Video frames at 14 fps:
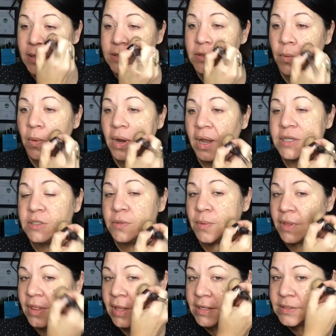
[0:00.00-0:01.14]
So what I do
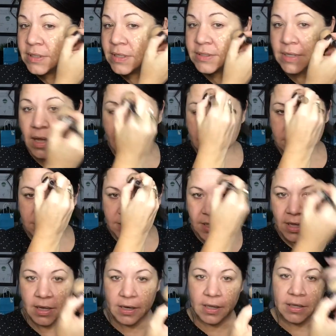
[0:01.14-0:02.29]
with this is I just
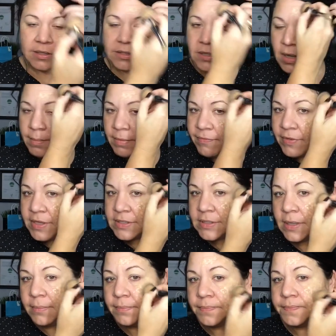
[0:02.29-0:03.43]
kind of dot my face
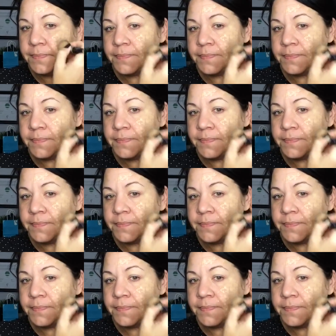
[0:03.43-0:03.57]
up.